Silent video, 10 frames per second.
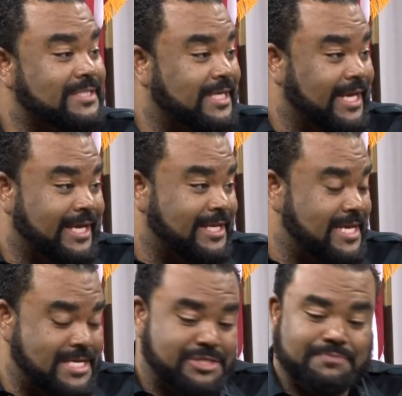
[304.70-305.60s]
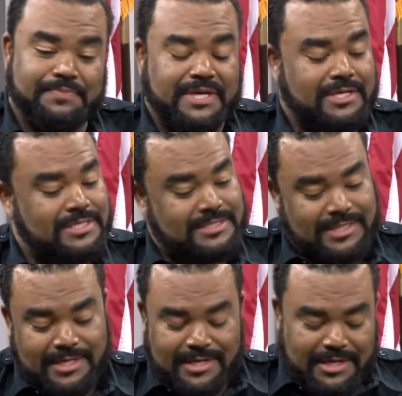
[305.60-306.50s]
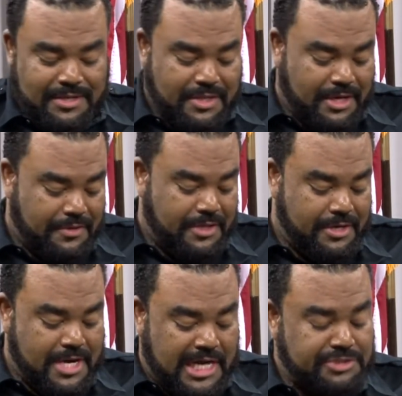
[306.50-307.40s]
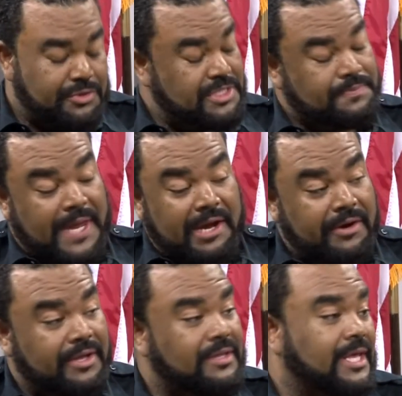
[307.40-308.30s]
It's because they're not transparent.